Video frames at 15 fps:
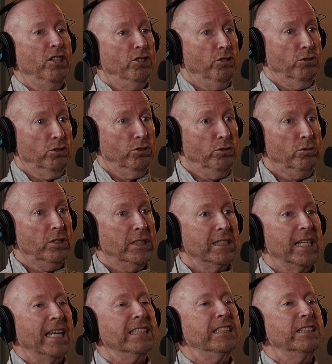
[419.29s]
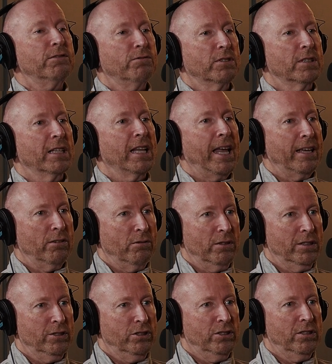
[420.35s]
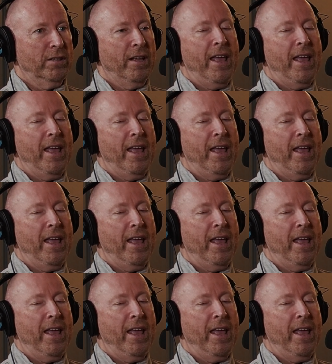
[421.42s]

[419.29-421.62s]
You're using a different language,